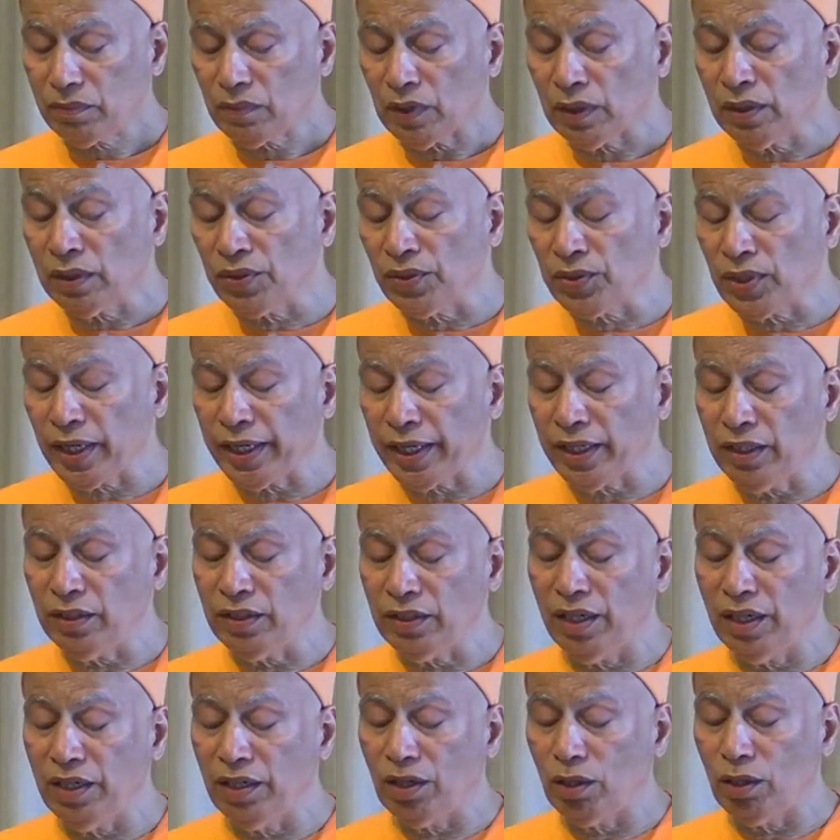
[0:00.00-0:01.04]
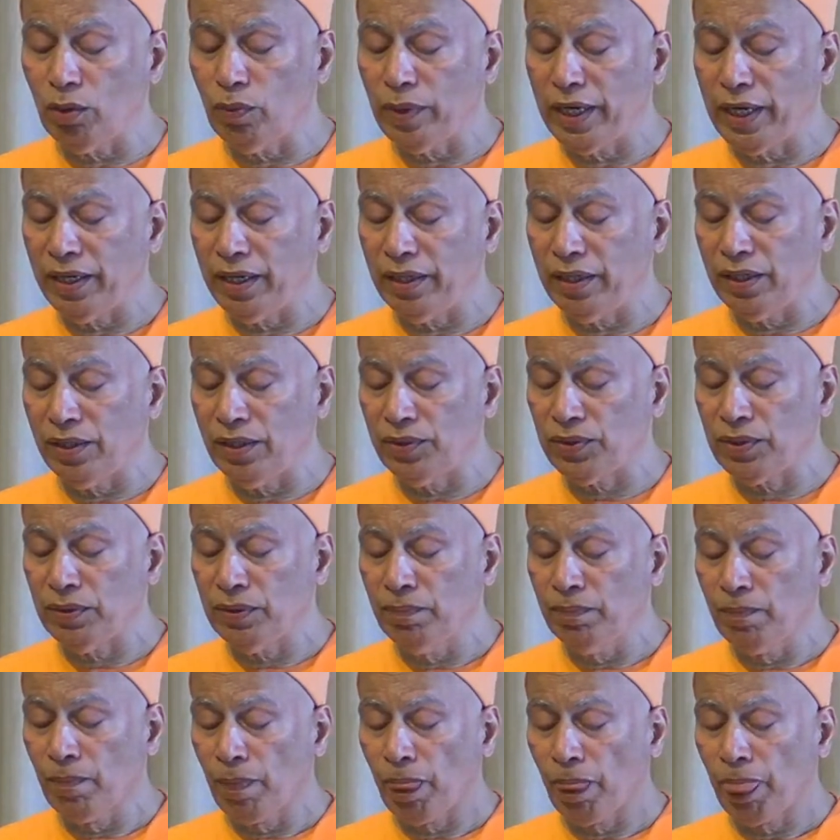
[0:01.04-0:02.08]
The second thing required is
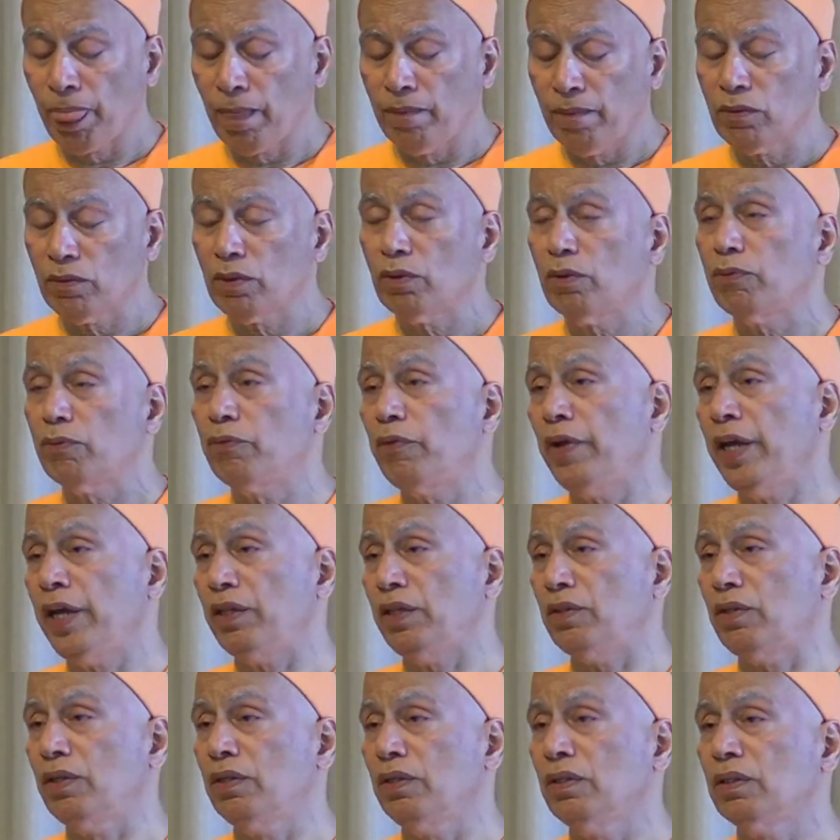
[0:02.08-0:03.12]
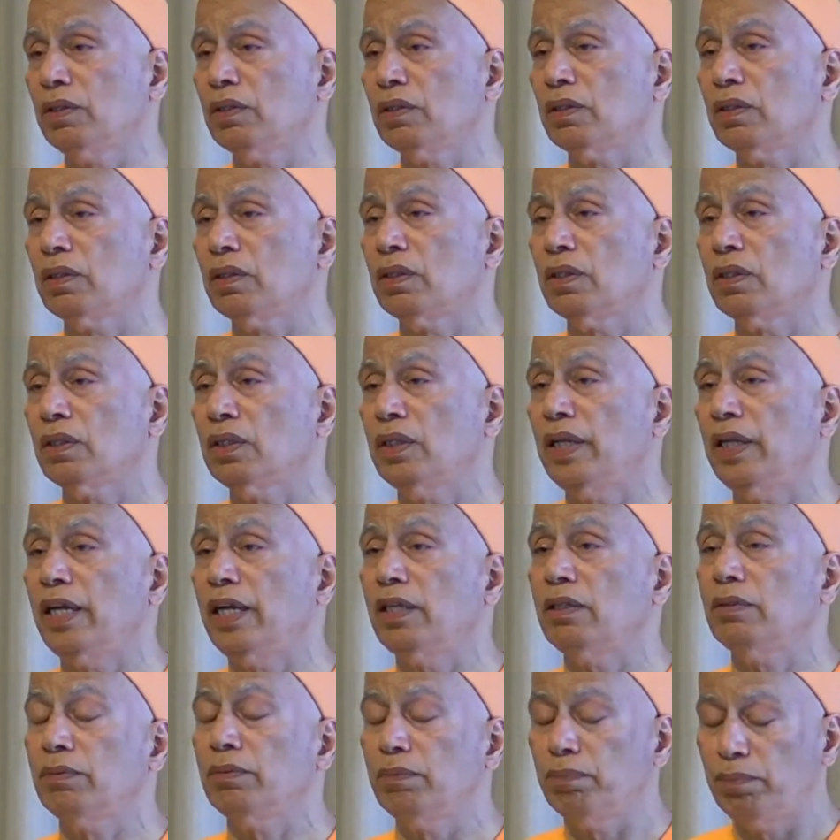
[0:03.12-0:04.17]
faith,
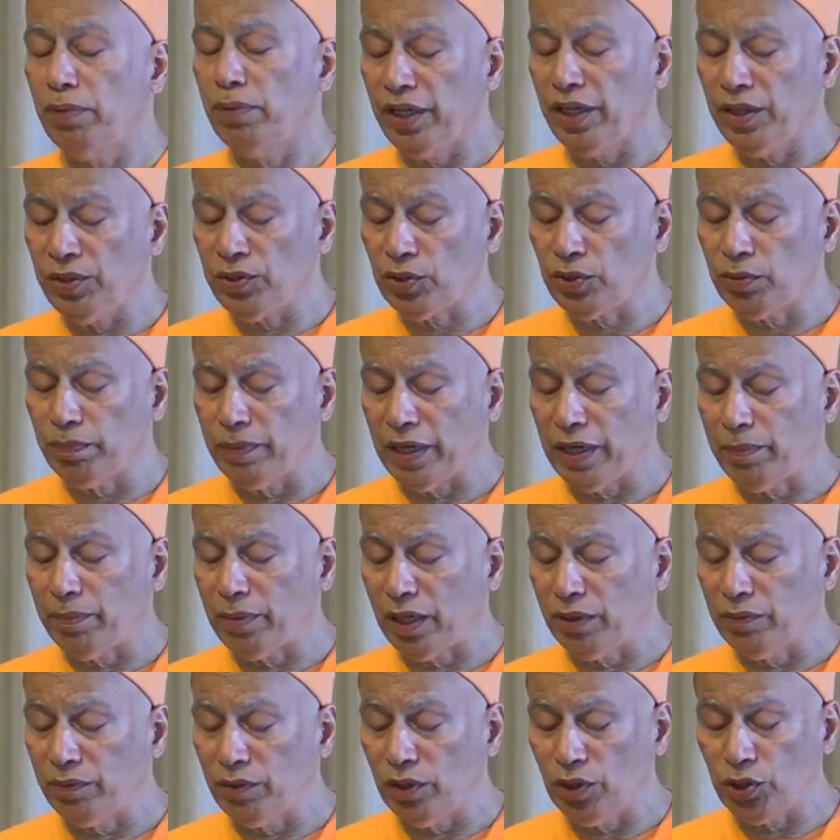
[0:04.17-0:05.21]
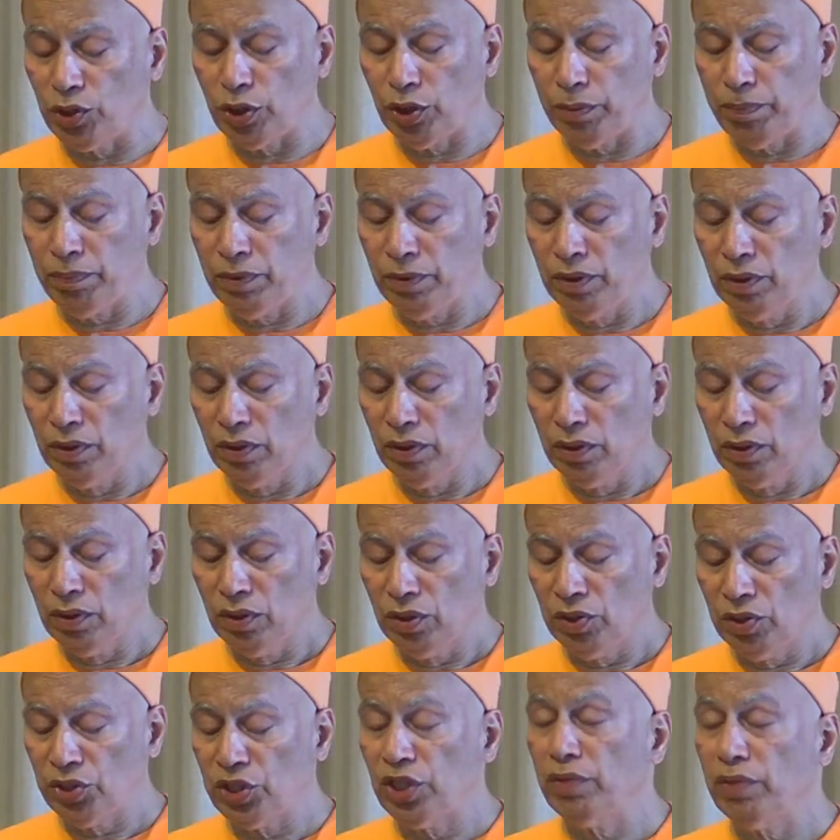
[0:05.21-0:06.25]
that pleased by my worship,
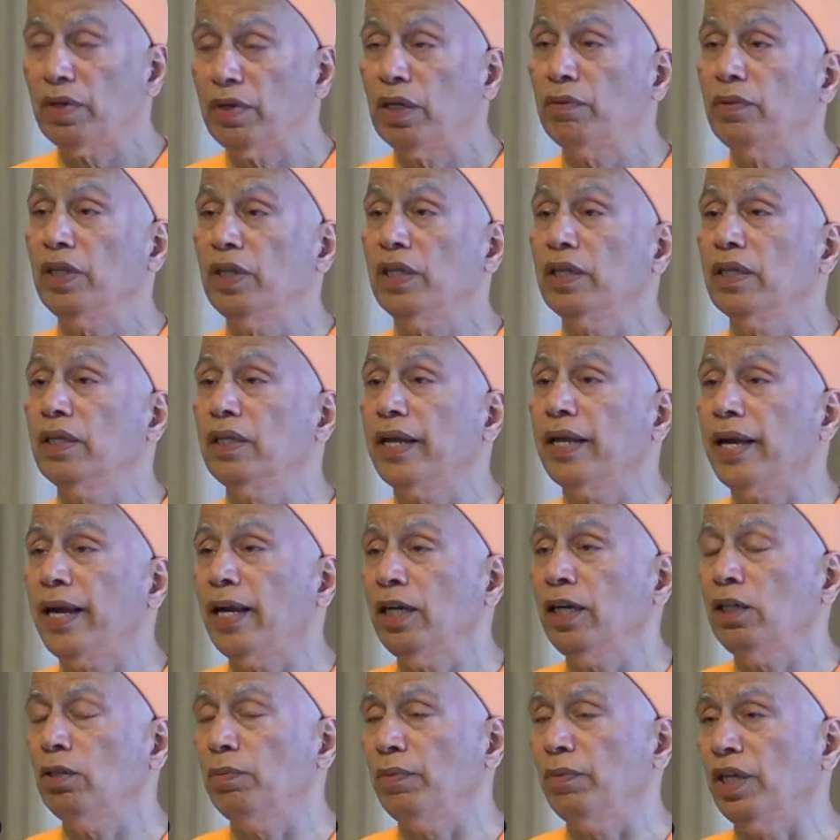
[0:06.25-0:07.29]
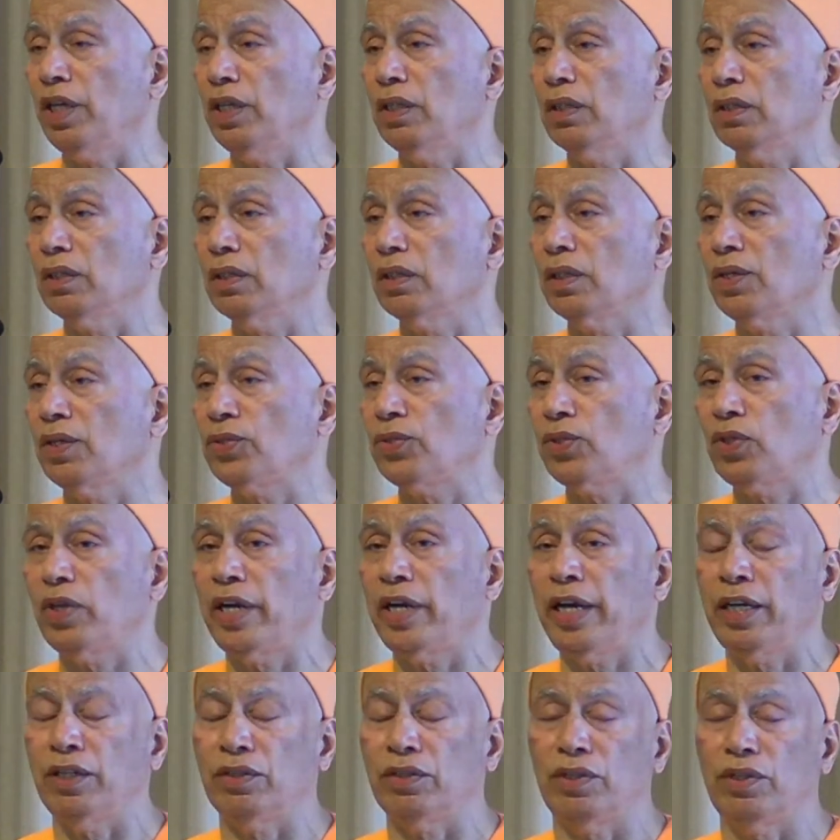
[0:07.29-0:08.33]
Shiva will grant me the
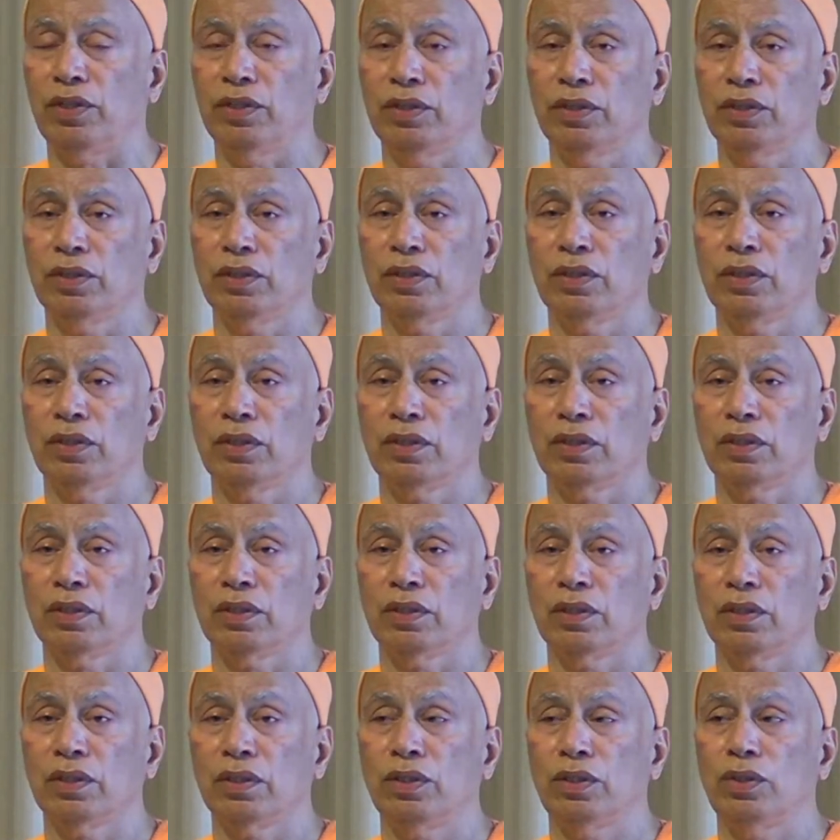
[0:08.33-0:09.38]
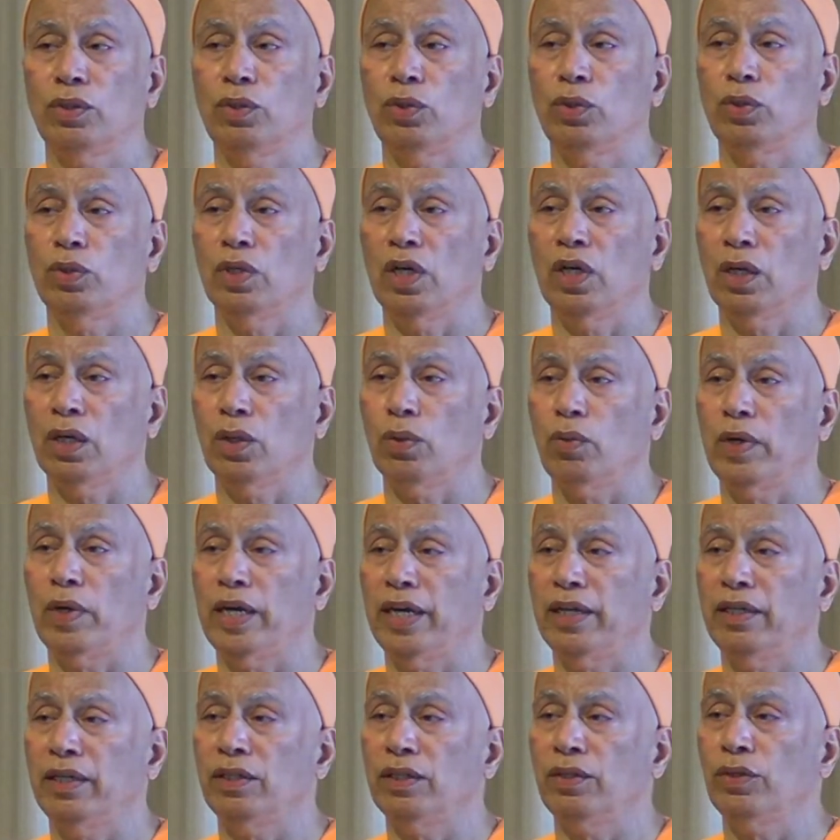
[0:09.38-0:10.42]
strength to
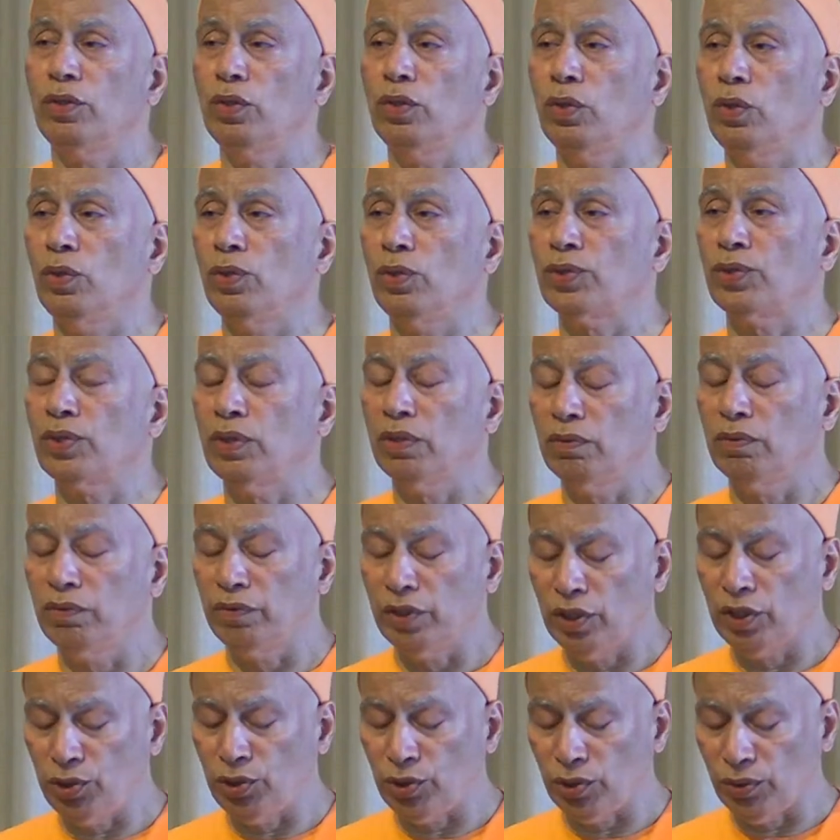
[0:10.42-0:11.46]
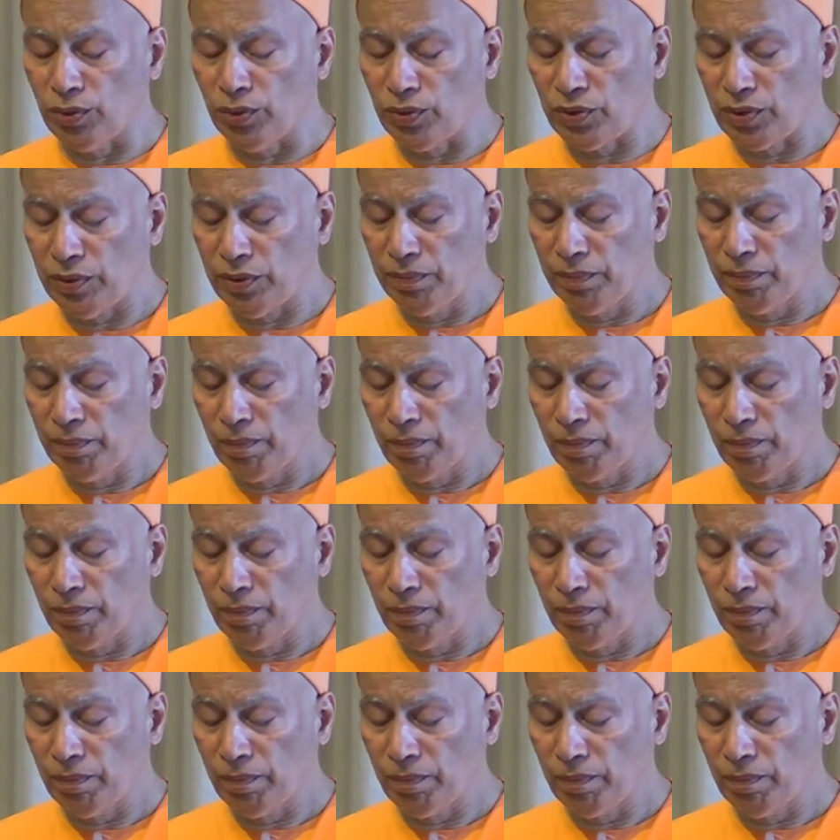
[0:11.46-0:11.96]
acquire those virtues.